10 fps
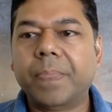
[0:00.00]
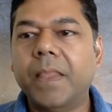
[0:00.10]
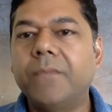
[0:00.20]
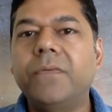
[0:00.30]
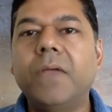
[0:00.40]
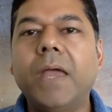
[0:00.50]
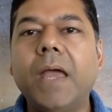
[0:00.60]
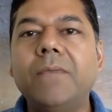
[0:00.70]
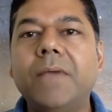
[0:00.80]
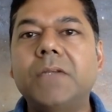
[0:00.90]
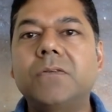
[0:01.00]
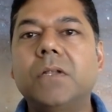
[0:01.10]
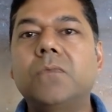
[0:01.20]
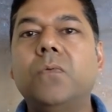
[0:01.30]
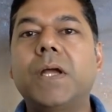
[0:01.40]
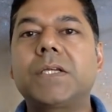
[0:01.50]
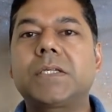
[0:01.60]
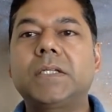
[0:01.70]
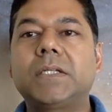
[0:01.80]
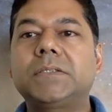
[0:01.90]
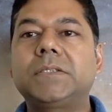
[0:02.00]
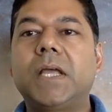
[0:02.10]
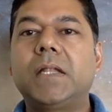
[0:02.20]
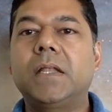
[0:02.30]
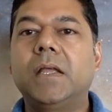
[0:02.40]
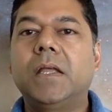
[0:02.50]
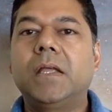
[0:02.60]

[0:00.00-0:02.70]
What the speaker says: If you have additional questions, then